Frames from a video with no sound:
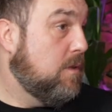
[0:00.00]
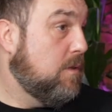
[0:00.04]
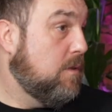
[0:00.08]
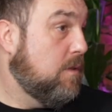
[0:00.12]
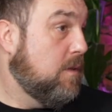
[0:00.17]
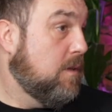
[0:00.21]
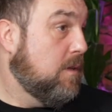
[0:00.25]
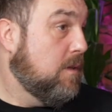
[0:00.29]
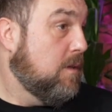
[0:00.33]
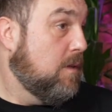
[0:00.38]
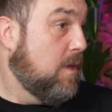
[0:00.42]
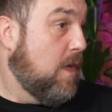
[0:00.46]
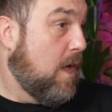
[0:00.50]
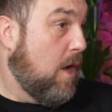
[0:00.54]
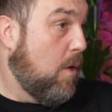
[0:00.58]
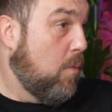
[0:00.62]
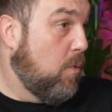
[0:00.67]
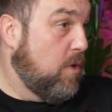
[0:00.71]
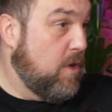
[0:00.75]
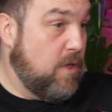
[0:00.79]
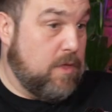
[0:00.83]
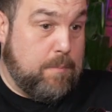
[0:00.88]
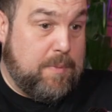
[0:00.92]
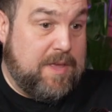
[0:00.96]
Absolutely. And
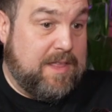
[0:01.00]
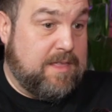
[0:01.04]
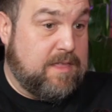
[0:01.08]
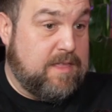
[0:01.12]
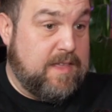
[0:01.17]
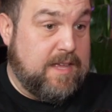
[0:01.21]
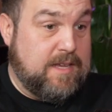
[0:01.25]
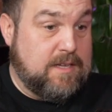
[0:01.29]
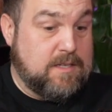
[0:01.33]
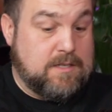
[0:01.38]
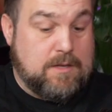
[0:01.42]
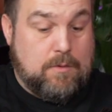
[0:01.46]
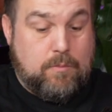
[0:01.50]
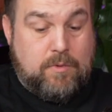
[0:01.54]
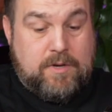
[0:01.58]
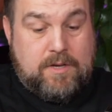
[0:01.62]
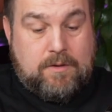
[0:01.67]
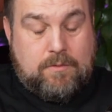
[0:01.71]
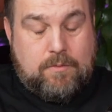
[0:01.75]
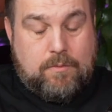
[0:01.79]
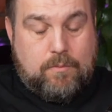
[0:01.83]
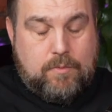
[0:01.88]
one of the big things that we